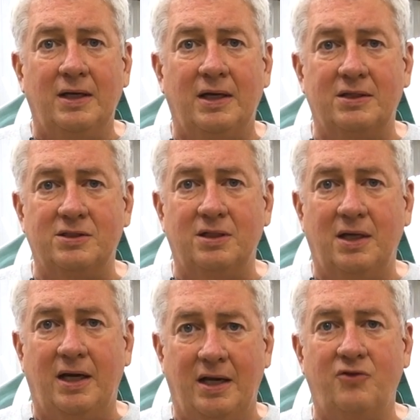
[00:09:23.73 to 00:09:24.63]
As
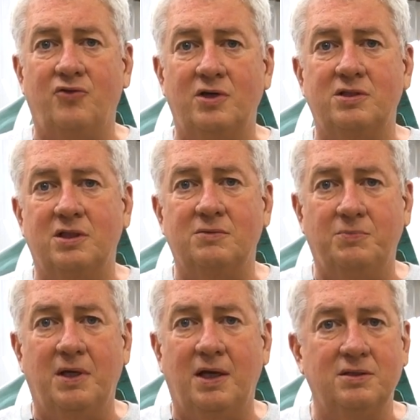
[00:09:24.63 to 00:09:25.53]
an A36
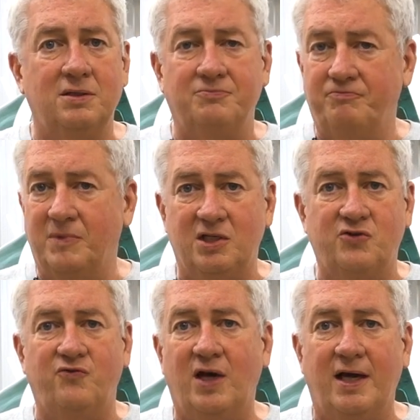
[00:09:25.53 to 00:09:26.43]
Bonanza, it's
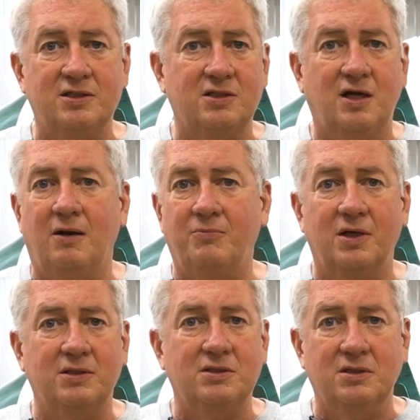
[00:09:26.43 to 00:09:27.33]
fast,
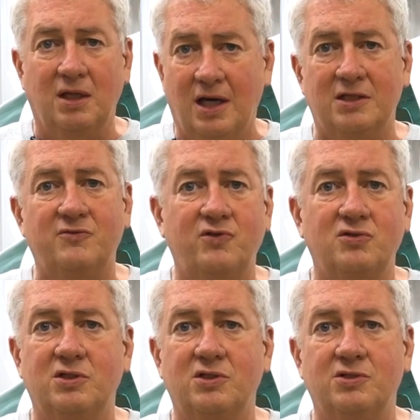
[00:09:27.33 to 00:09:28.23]
complex, lots of
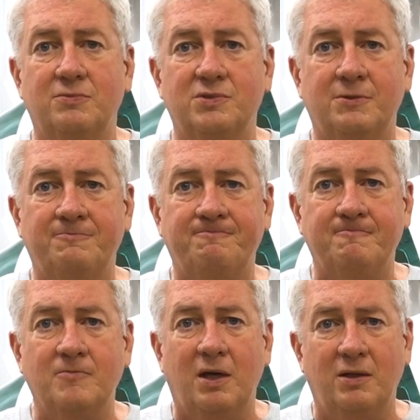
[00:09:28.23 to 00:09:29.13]
new systems
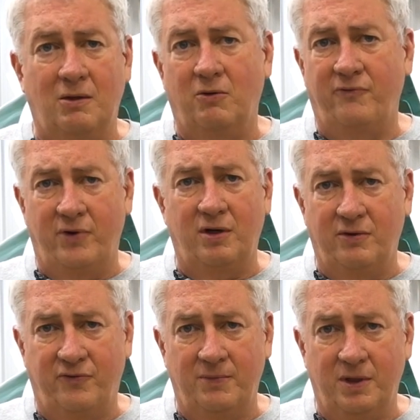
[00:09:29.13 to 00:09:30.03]
that were very
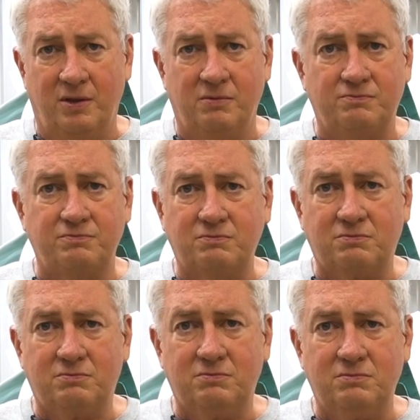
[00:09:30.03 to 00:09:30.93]
unfamiliar.
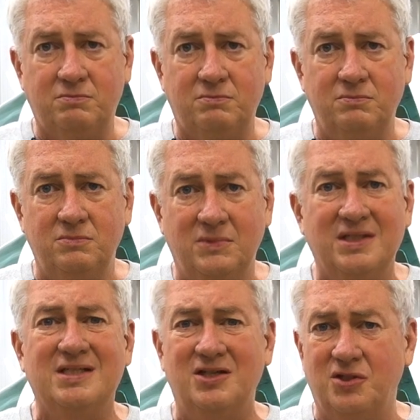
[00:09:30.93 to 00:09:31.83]

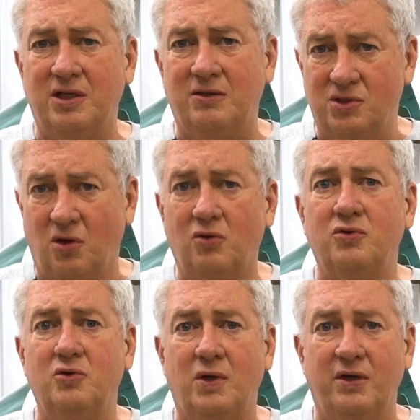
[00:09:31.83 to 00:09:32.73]
Essentially, it was a whole
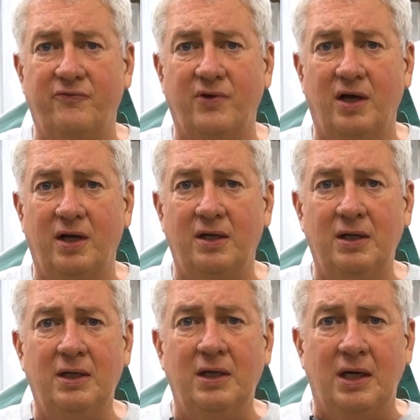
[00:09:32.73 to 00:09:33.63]
new way of flying.
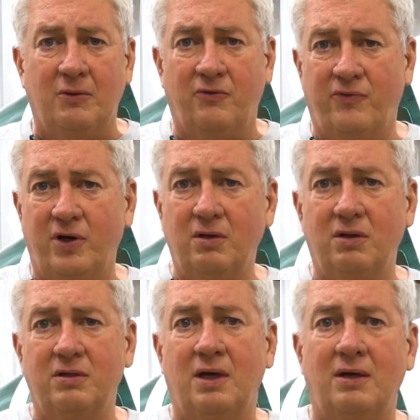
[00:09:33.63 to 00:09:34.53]
And with very
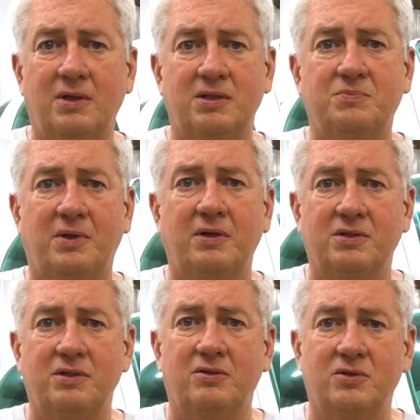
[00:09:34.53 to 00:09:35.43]
little time and
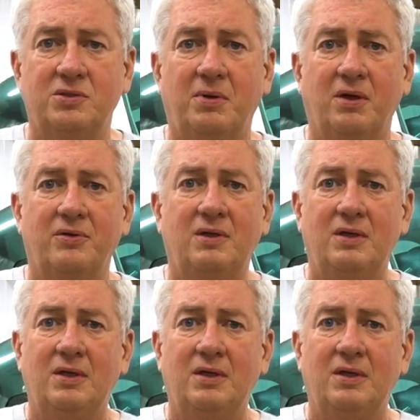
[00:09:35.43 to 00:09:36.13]
experience under his belt,